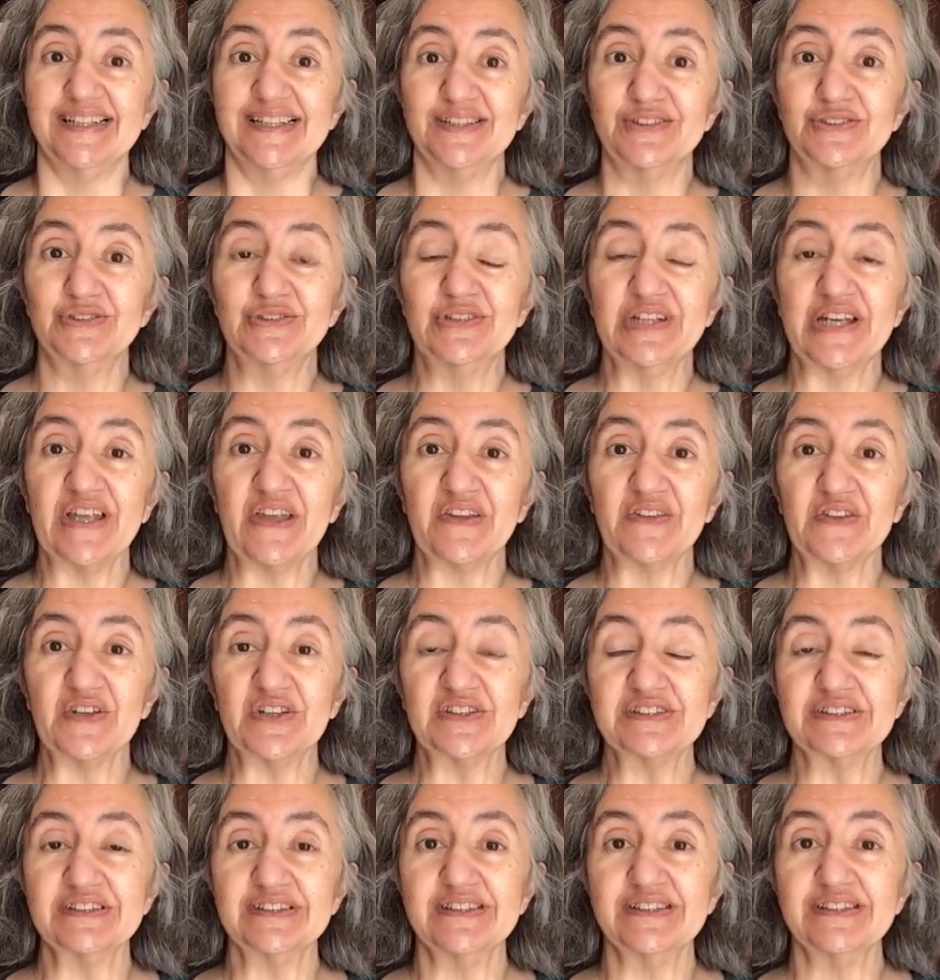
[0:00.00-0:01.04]
Today I
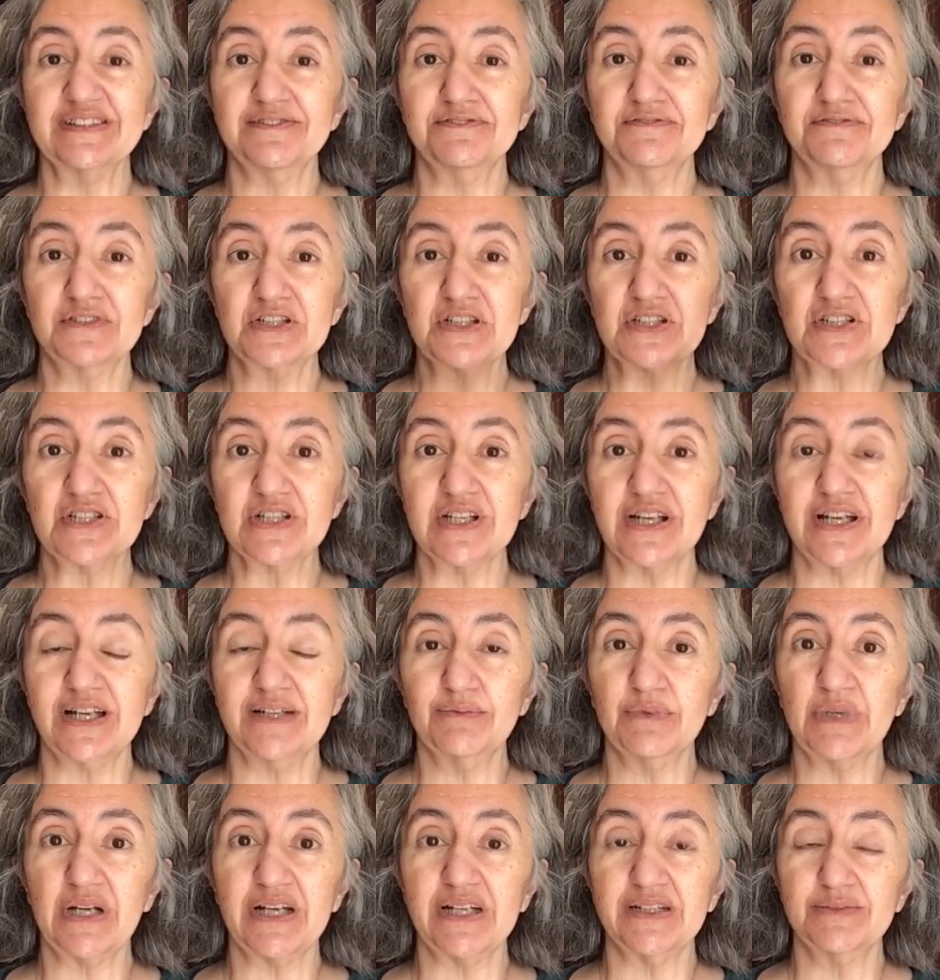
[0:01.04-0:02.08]
thought
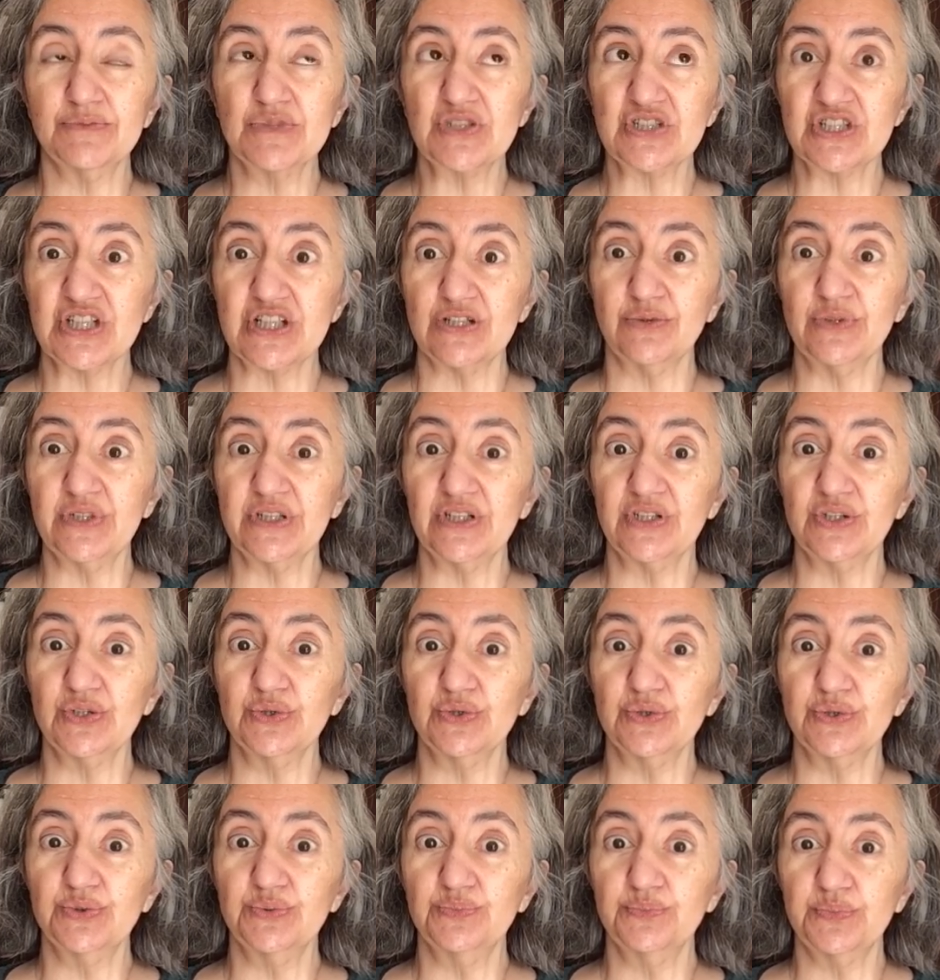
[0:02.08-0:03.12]
I'm showing
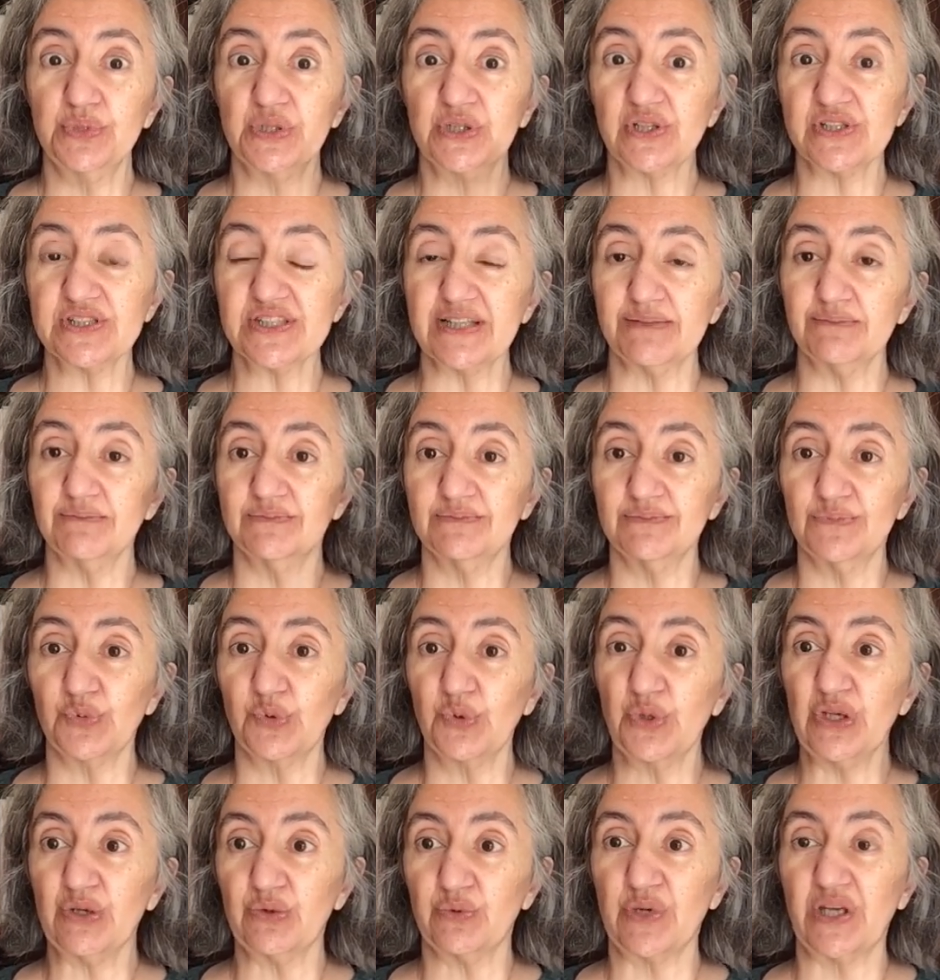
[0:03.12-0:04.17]
you, because I'm
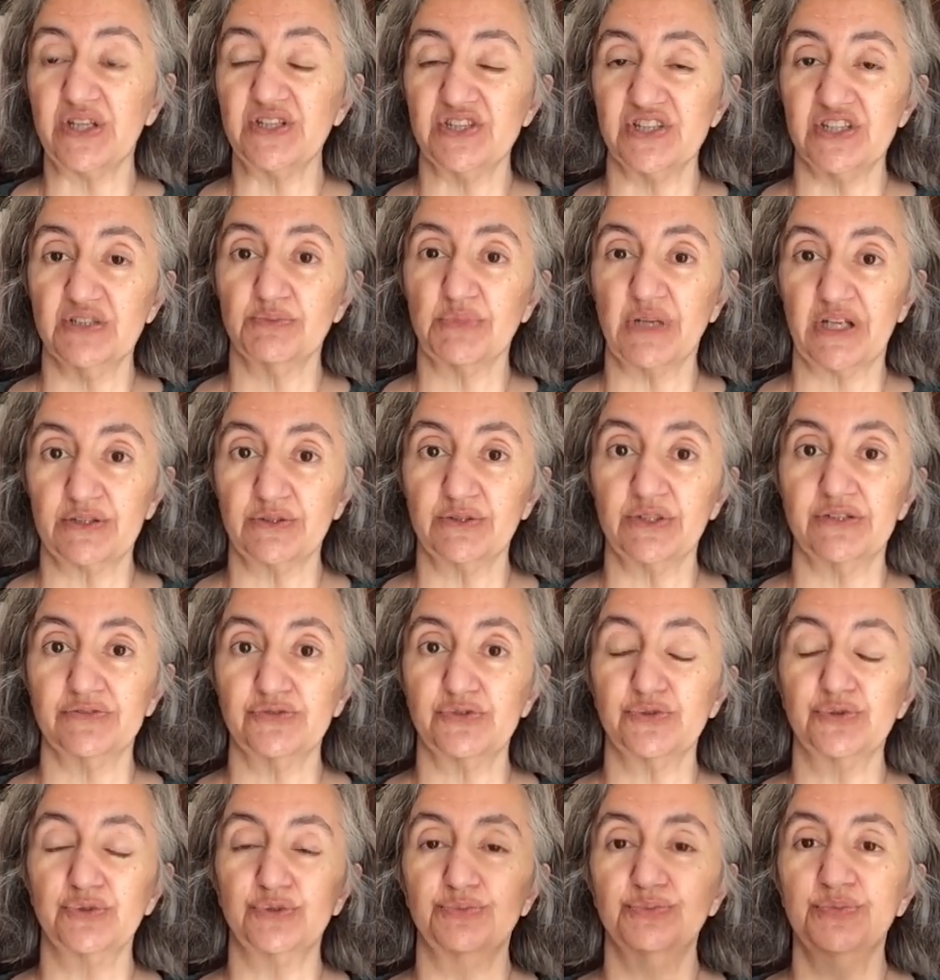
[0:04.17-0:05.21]
rearranging my
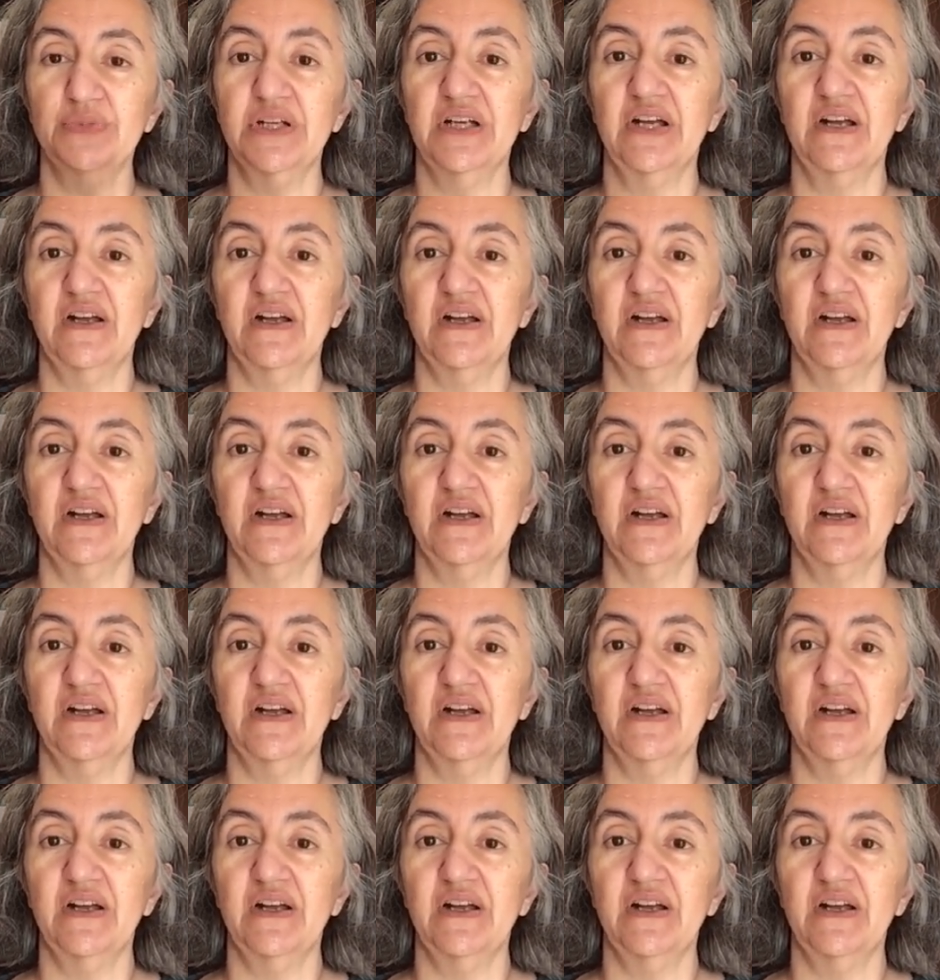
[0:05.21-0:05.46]
craft room,